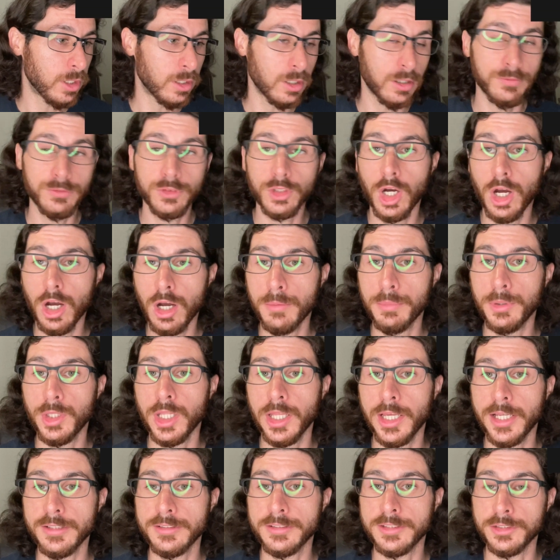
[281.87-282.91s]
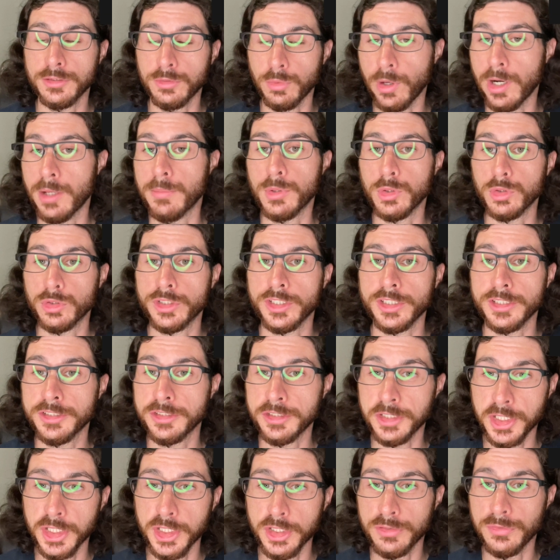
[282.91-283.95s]
of Tom Clancy's Rainbow Six
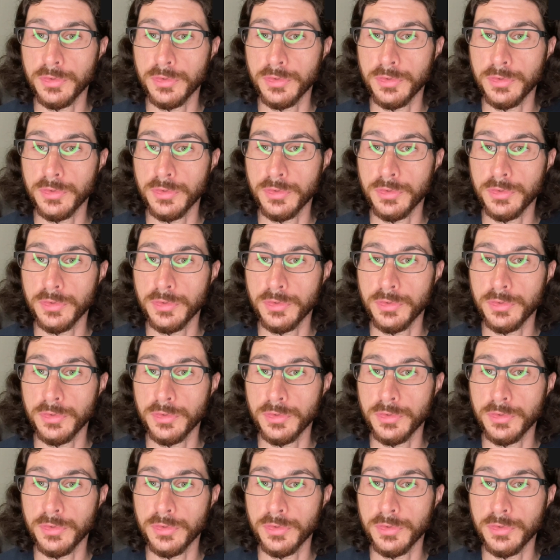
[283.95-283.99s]
Siege